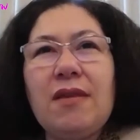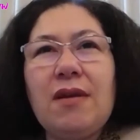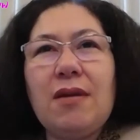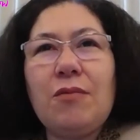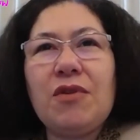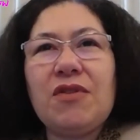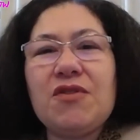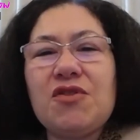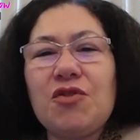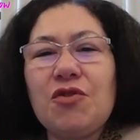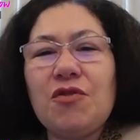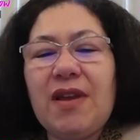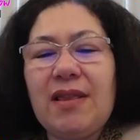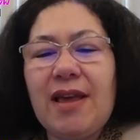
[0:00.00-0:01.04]
the
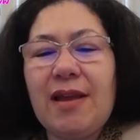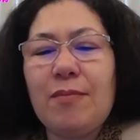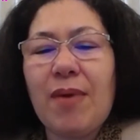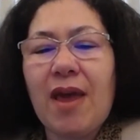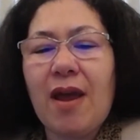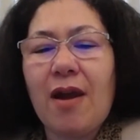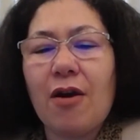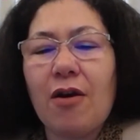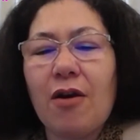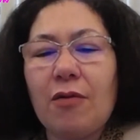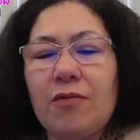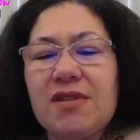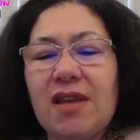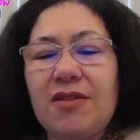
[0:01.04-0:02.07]
survey laid
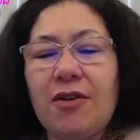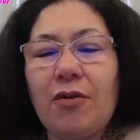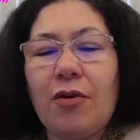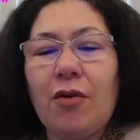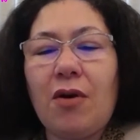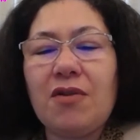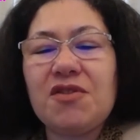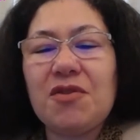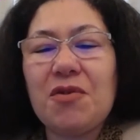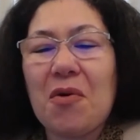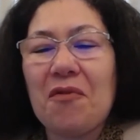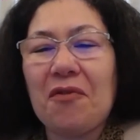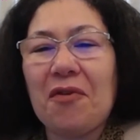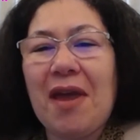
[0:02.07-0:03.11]
bare was that there are also
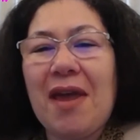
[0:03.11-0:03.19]
over